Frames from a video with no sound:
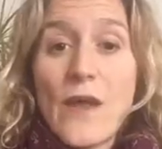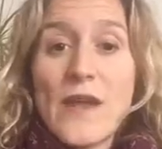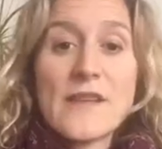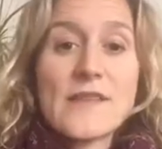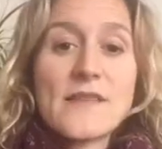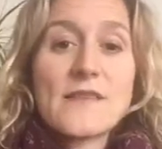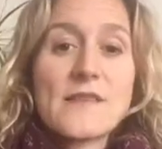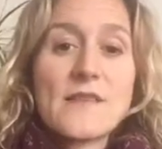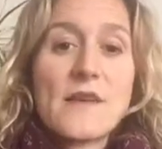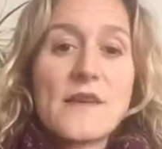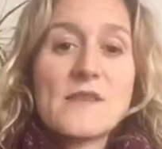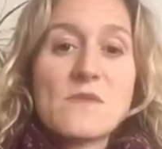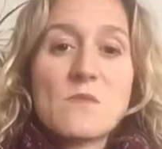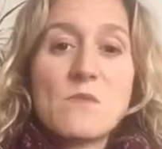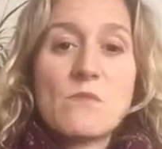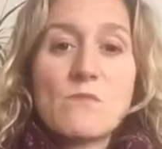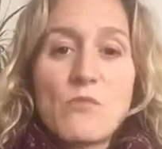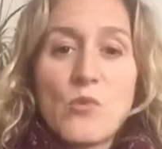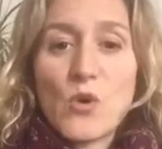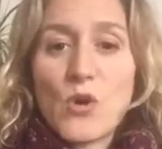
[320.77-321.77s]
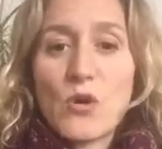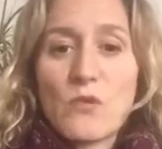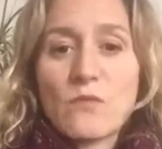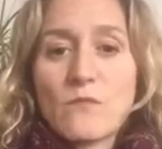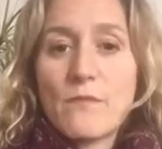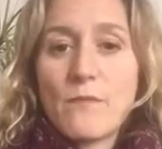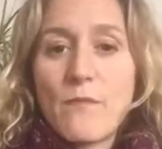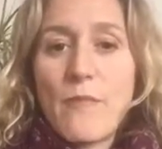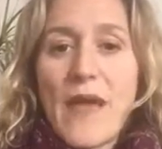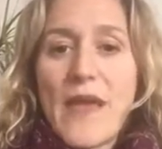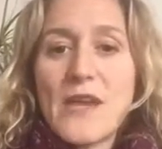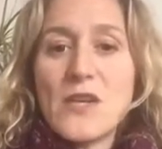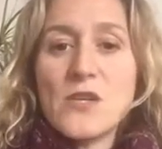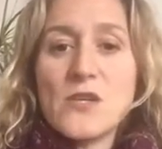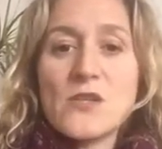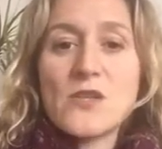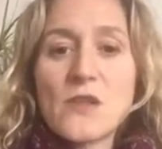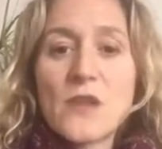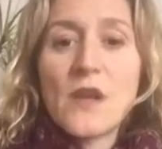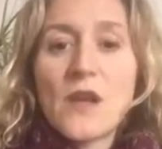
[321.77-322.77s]
exercise book
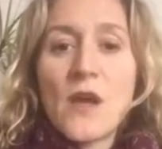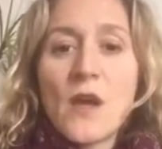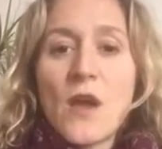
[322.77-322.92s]
page